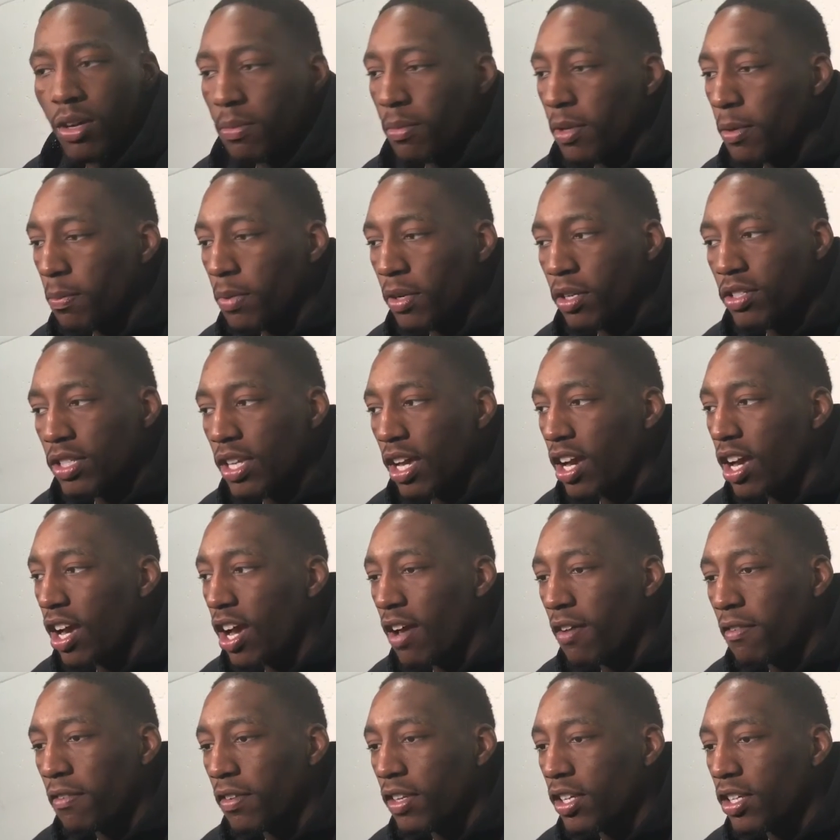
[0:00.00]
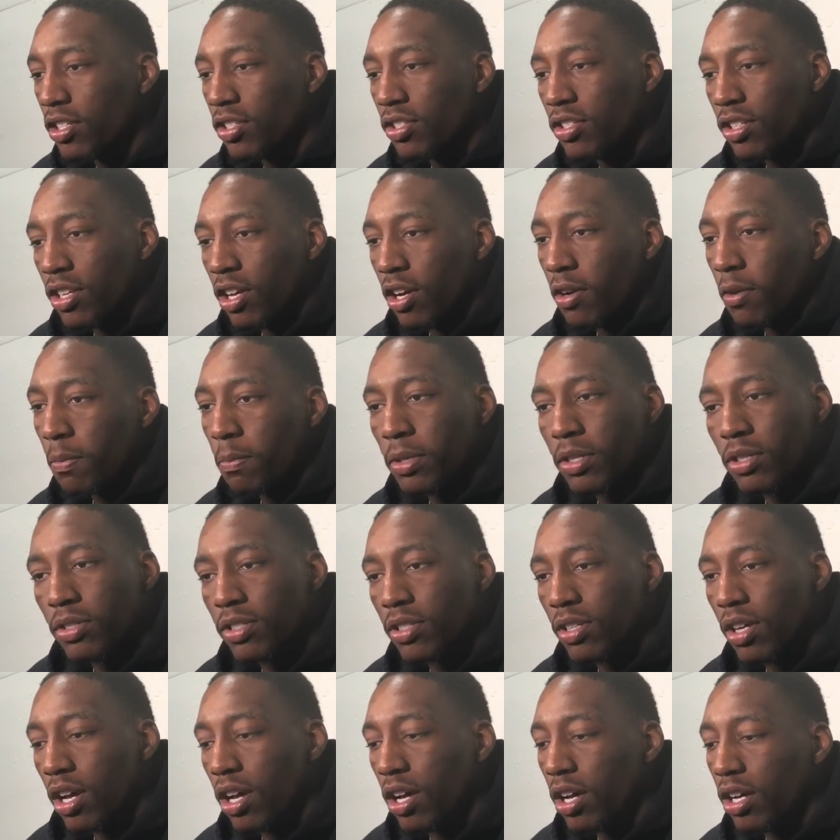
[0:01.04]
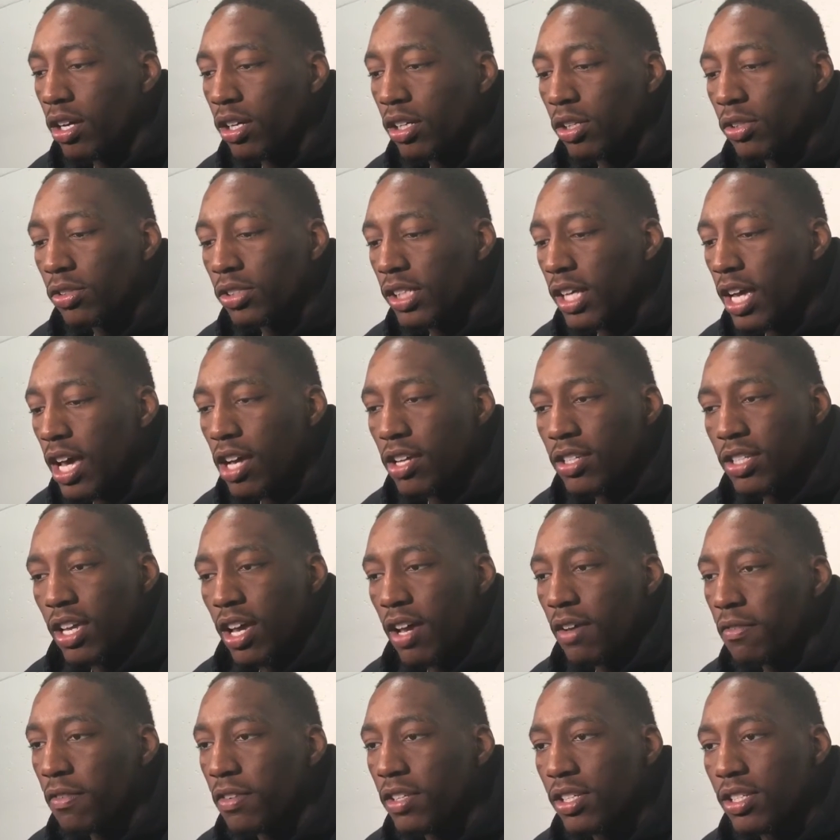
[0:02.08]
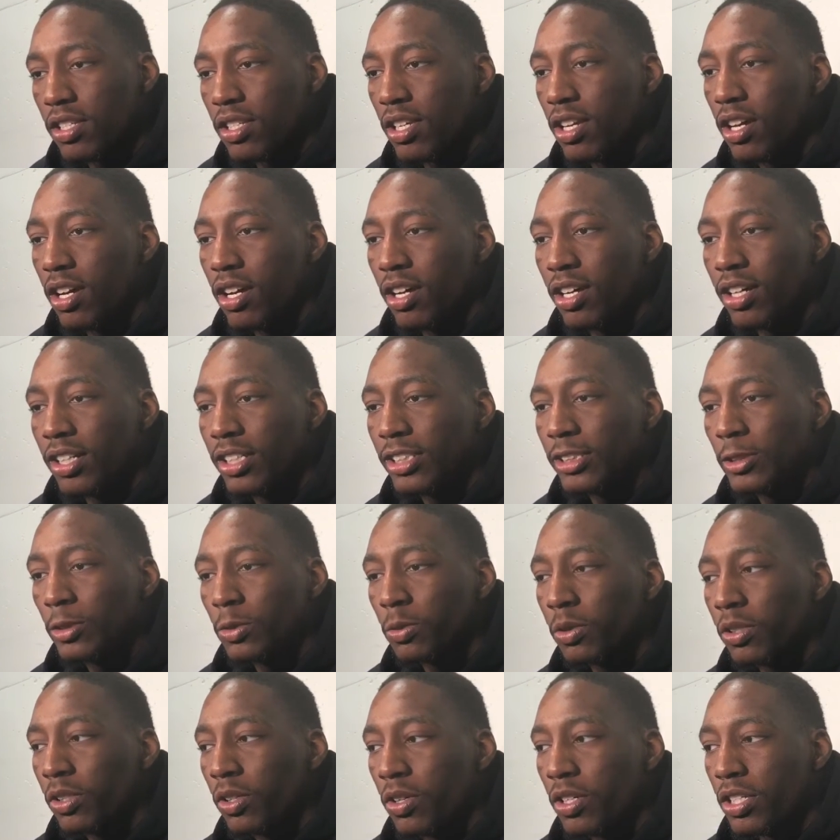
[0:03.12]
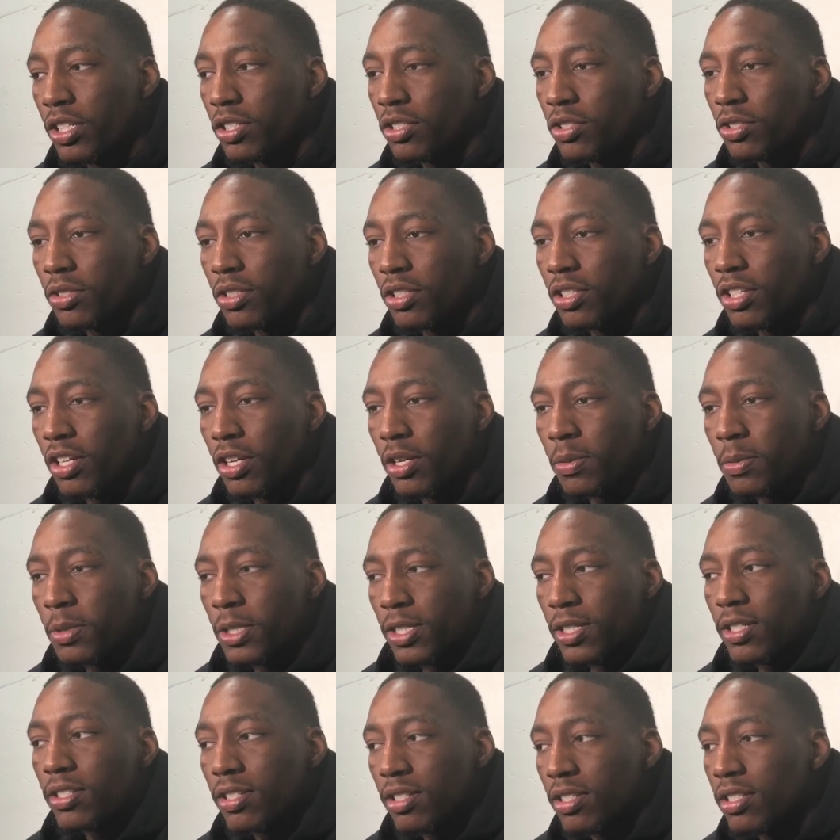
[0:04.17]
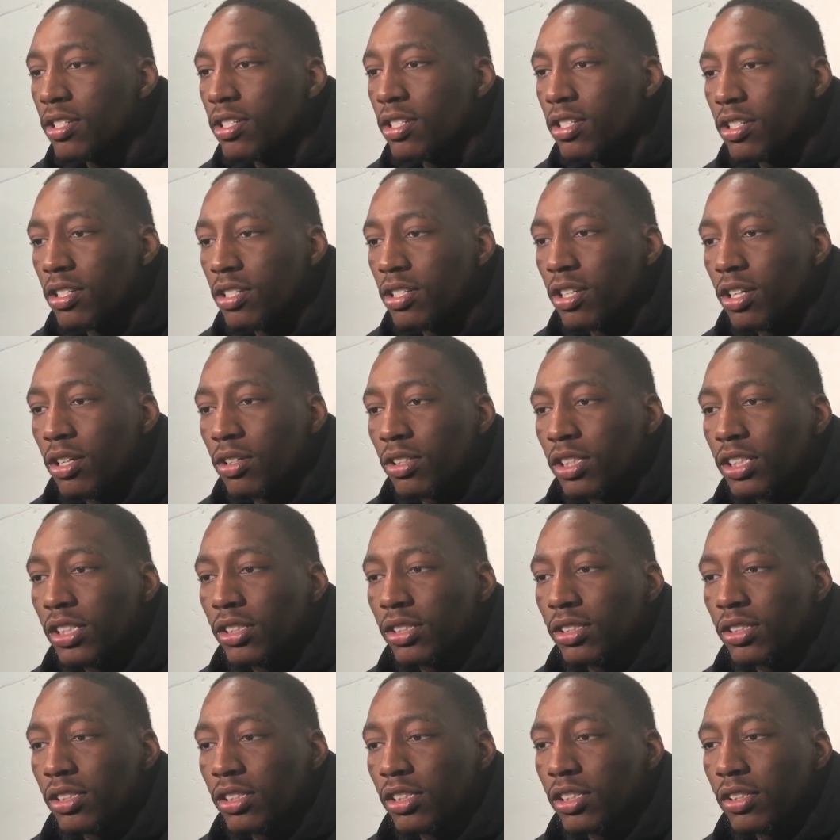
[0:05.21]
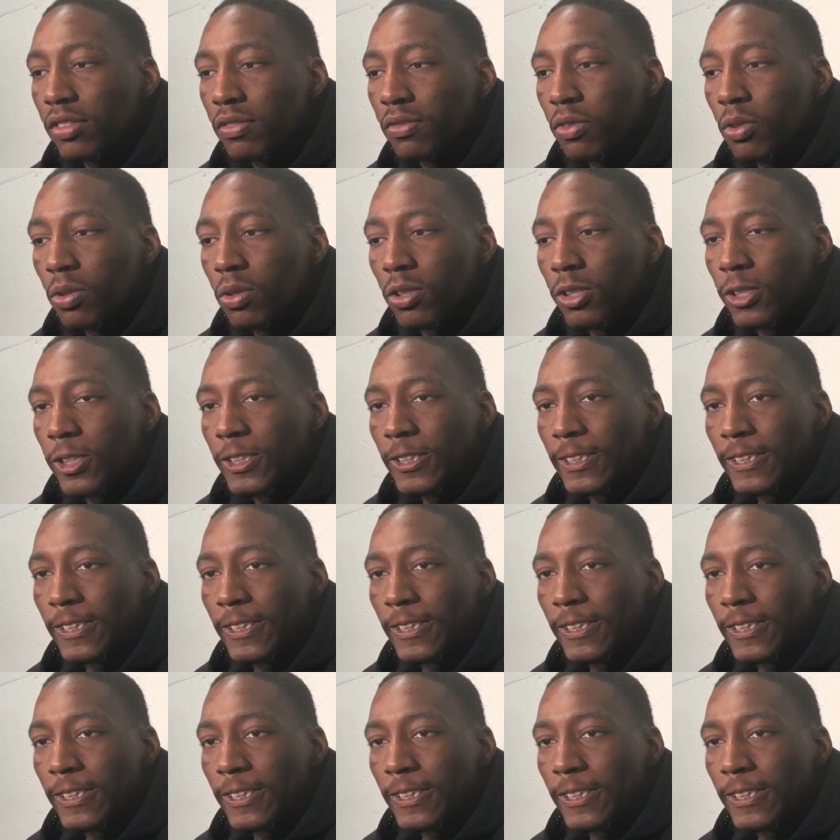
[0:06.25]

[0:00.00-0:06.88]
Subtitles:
It builds our confidence, you know, it builds Coach Cal's confidence, and we're going to the tournament, you know, looking forward.